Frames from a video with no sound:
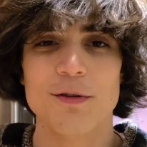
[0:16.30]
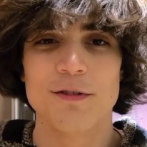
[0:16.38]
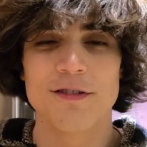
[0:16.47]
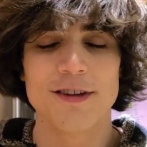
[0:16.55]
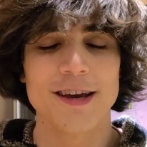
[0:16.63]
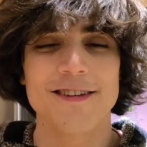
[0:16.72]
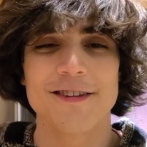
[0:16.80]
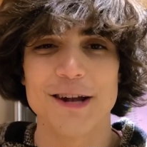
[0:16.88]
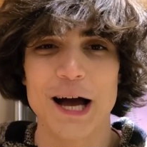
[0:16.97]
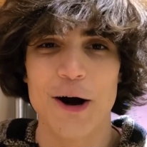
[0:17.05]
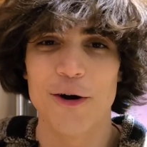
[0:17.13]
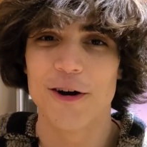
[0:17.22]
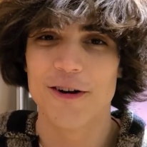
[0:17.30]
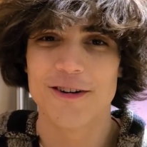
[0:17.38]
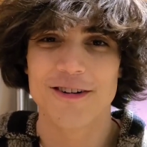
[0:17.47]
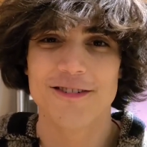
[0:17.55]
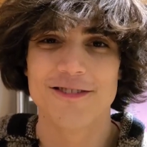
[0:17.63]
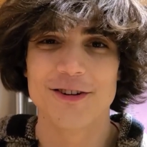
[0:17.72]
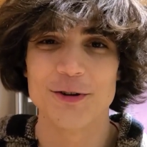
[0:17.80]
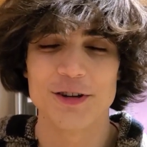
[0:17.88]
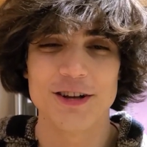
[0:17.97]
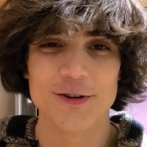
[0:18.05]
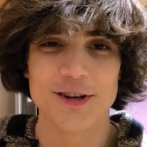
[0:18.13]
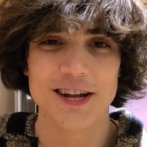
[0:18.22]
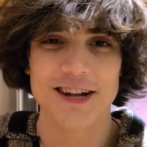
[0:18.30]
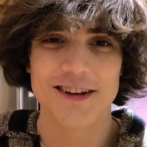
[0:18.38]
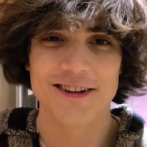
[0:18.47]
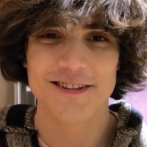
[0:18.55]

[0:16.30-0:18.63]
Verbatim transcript: six an hour? Are you, are you kidding?